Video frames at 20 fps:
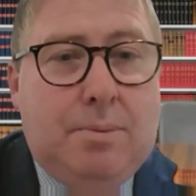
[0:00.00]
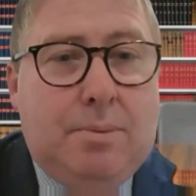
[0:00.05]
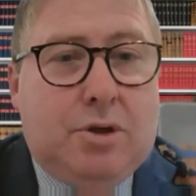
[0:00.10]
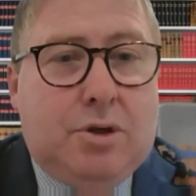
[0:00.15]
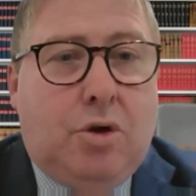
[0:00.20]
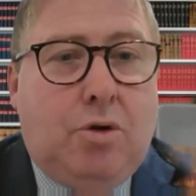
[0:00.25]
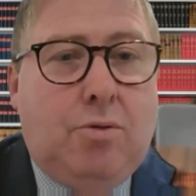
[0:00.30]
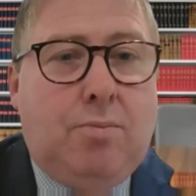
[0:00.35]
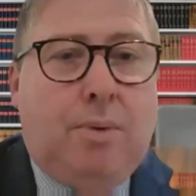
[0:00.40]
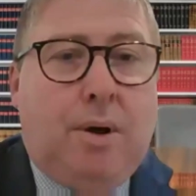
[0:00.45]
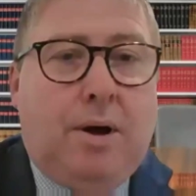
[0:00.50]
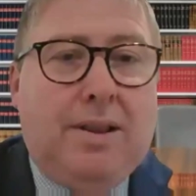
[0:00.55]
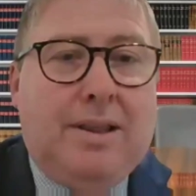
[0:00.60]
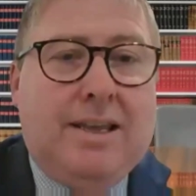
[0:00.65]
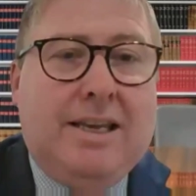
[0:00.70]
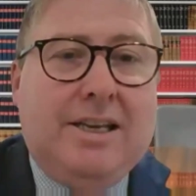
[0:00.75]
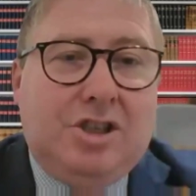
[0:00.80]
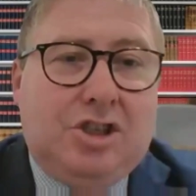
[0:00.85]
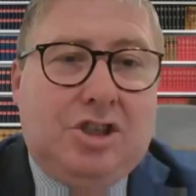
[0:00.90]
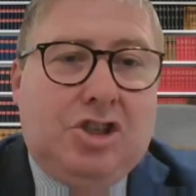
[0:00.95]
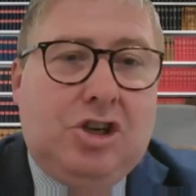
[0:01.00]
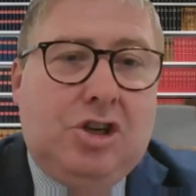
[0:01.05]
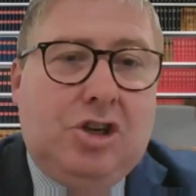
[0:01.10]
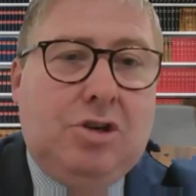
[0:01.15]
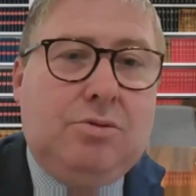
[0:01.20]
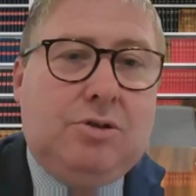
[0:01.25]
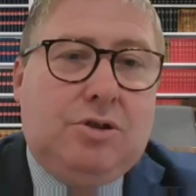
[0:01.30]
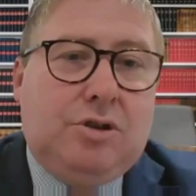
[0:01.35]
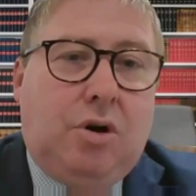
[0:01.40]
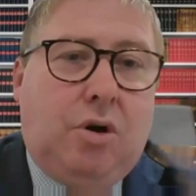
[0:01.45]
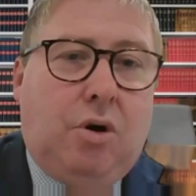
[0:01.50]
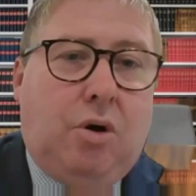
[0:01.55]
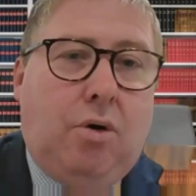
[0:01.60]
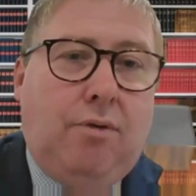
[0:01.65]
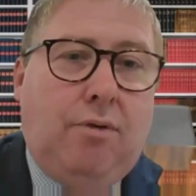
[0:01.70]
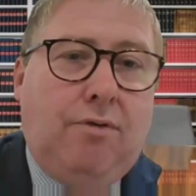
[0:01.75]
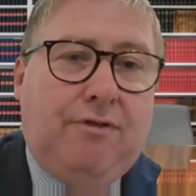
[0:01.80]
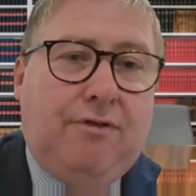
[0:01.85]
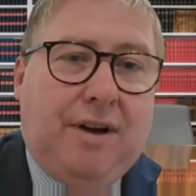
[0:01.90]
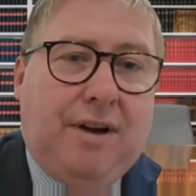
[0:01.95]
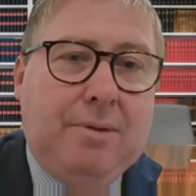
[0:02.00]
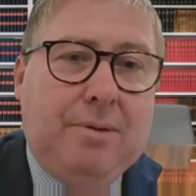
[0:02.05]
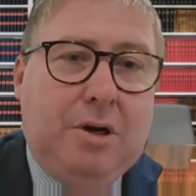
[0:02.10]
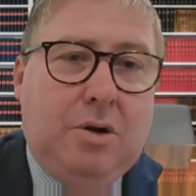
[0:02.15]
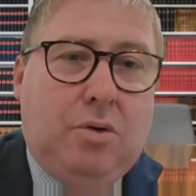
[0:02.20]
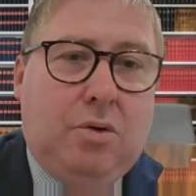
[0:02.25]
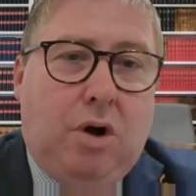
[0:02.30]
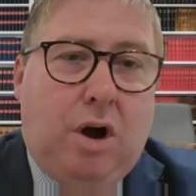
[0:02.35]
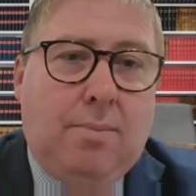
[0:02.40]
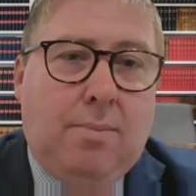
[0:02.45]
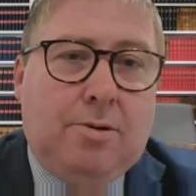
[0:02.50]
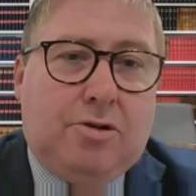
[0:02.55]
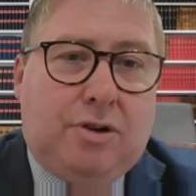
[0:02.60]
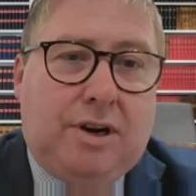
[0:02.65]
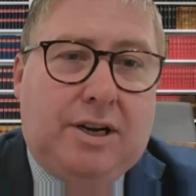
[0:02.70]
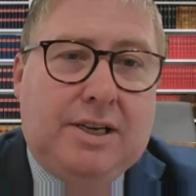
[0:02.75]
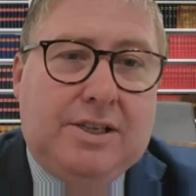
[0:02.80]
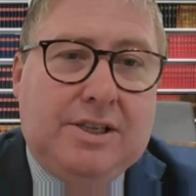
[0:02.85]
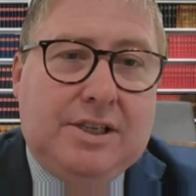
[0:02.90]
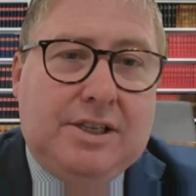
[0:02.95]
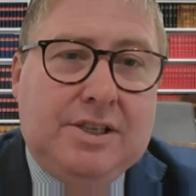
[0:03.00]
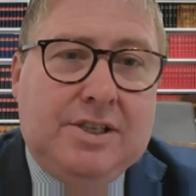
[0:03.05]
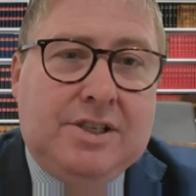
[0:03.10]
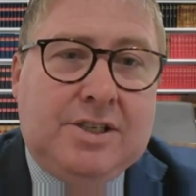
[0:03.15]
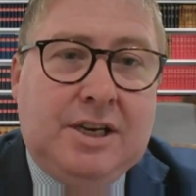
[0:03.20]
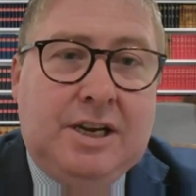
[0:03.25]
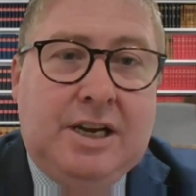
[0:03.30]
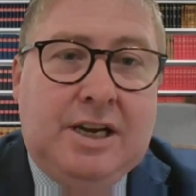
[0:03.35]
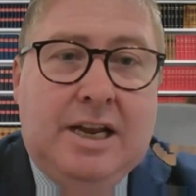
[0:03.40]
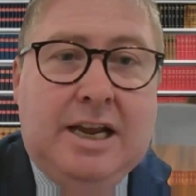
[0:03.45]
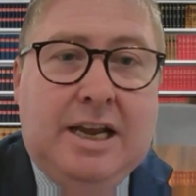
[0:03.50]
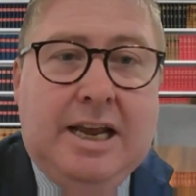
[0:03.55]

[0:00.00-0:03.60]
put on by the Institute of Family Law Arbitrators.